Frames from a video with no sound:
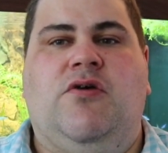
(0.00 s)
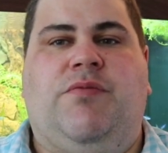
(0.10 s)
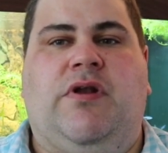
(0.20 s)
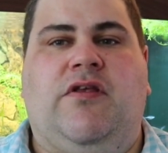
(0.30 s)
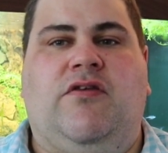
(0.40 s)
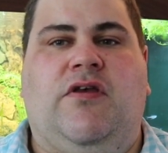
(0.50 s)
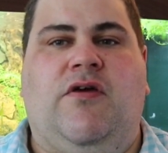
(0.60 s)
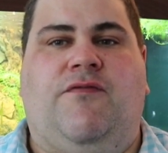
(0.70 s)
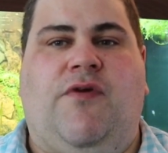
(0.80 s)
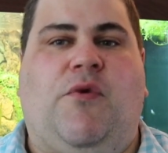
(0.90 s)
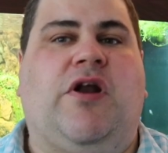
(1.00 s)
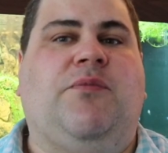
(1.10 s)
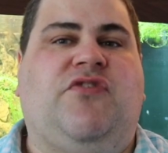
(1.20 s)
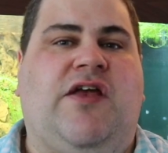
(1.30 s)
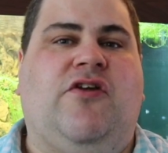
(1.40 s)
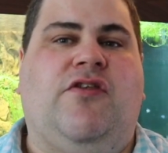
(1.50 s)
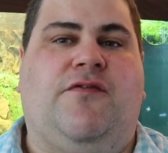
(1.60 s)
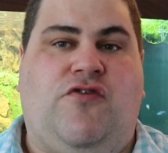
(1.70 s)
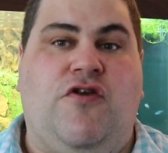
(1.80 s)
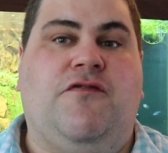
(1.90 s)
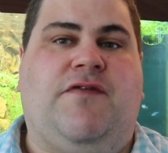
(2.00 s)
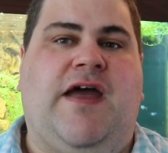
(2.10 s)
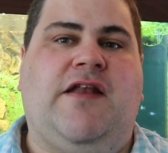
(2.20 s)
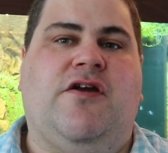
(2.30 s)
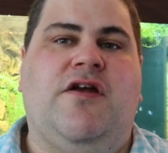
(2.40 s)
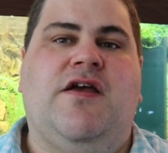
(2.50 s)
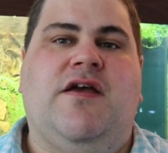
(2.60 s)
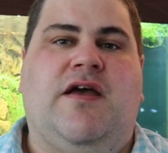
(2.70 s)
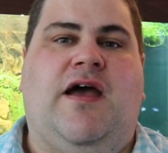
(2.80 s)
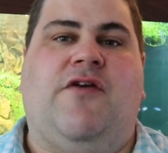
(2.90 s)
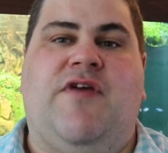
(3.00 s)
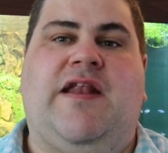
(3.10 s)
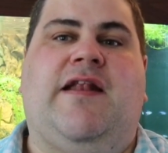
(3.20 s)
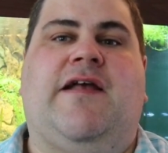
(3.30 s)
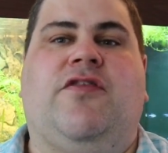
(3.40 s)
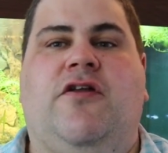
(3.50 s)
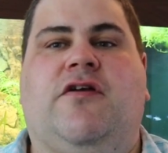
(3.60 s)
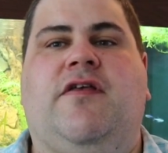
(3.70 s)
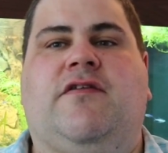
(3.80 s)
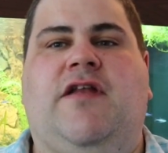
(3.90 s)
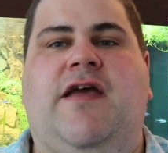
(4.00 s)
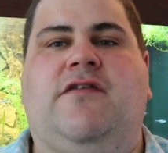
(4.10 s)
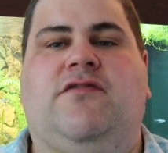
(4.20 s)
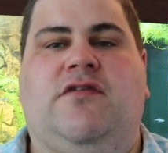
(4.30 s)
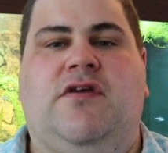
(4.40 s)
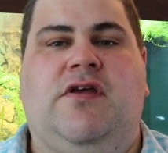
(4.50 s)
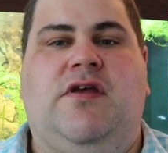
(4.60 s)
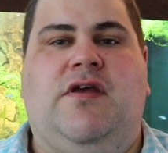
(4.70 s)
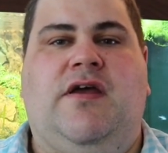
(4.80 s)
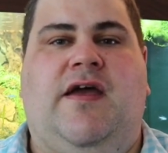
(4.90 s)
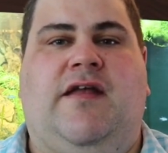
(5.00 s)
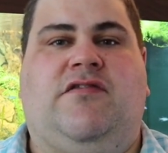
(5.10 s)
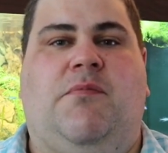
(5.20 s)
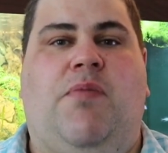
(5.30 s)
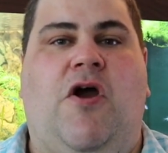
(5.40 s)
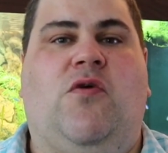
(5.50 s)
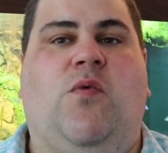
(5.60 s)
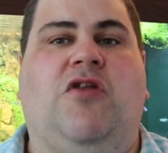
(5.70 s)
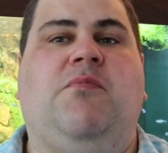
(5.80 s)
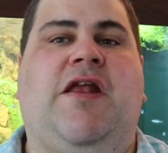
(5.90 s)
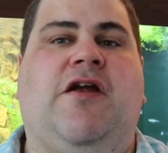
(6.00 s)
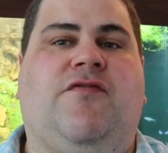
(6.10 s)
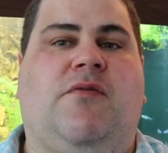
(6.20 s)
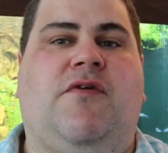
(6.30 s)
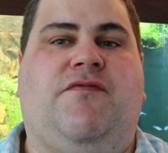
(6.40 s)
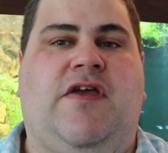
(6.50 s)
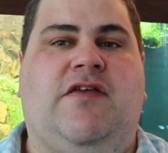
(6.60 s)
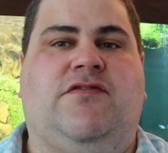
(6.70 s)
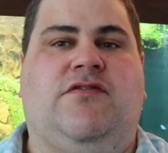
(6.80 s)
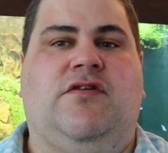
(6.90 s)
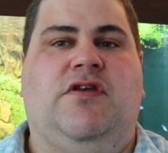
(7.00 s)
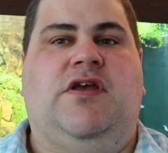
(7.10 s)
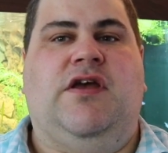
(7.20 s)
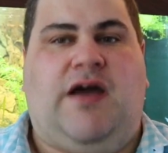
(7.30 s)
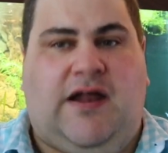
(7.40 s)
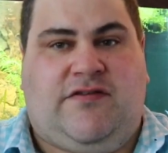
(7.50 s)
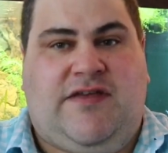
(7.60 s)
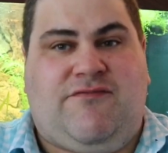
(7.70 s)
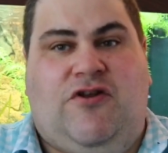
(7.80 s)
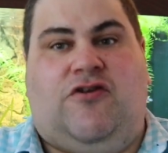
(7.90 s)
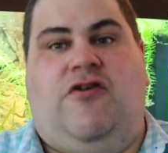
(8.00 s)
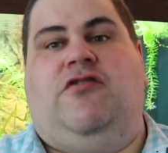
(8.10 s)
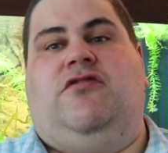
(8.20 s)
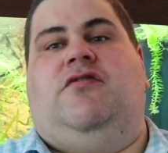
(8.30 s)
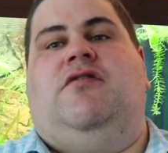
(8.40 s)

But from what I'm seeing on the viewfinder, I really like the look of this lens. It's about one meter from my face, and it's given a good,